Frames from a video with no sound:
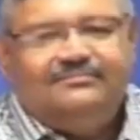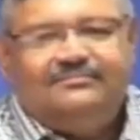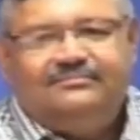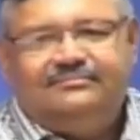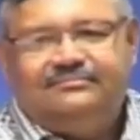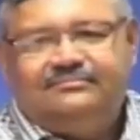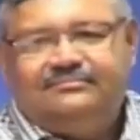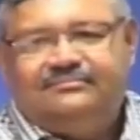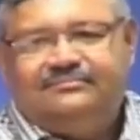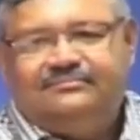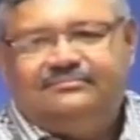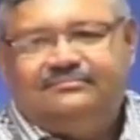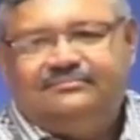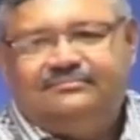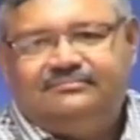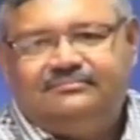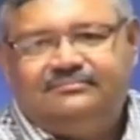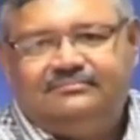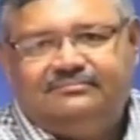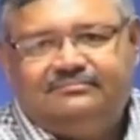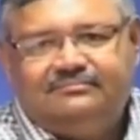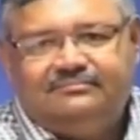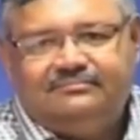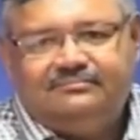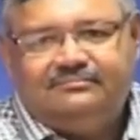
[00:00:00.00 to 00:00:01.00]

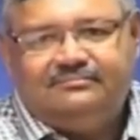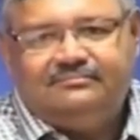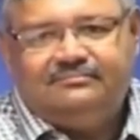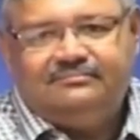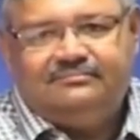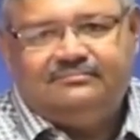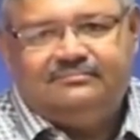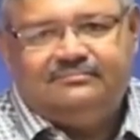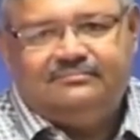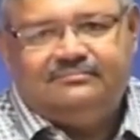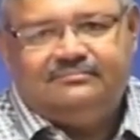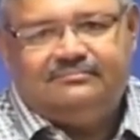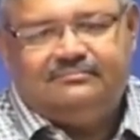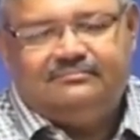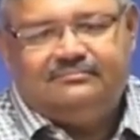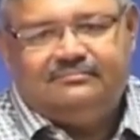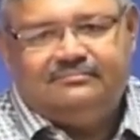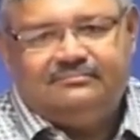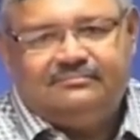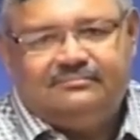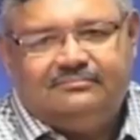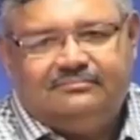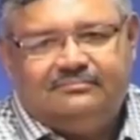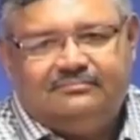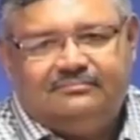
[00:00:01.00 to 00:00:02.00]

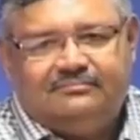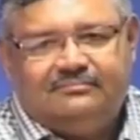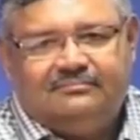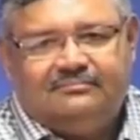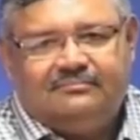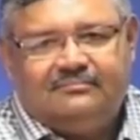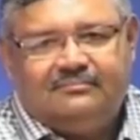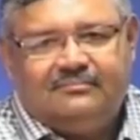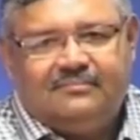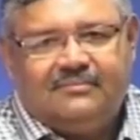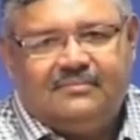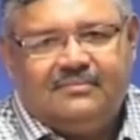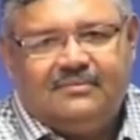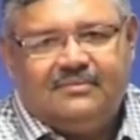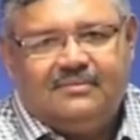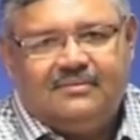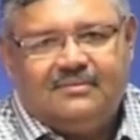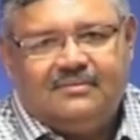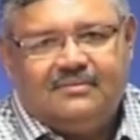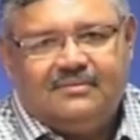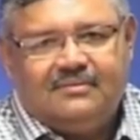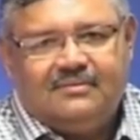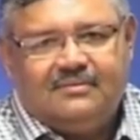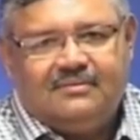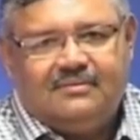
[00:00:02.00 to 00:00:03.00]

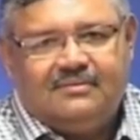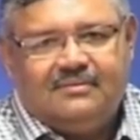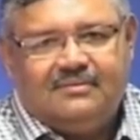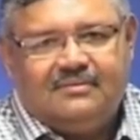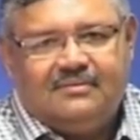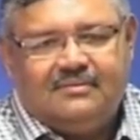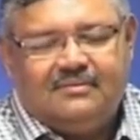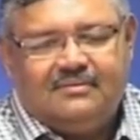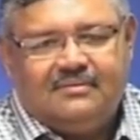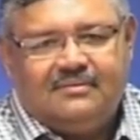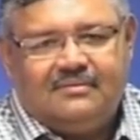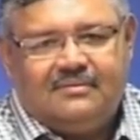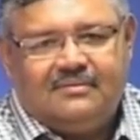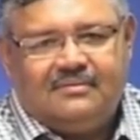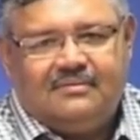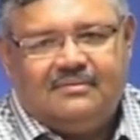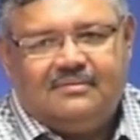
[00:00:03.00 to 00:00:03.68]
[no speech]